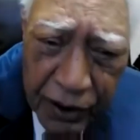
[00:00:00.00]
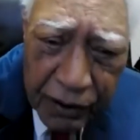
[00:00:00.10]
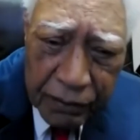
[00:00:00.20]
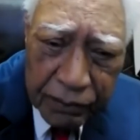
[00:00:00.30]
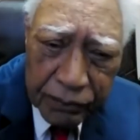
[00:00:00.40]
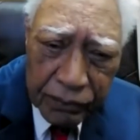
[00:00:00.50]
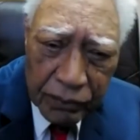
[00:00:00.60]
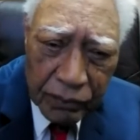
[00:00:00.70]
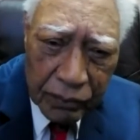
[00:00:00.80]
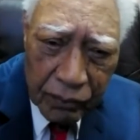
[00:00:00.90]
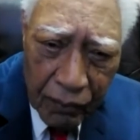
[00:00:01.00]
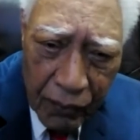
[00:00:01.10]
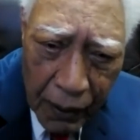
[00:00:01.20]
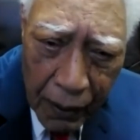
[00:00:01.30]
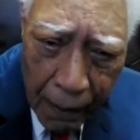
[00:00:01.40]
you this now. You you saw
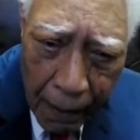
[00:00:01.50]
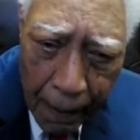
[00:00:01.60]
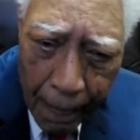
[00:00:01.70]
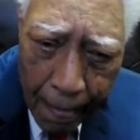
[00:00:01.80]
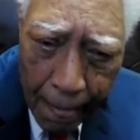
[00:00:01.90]
all of the uh,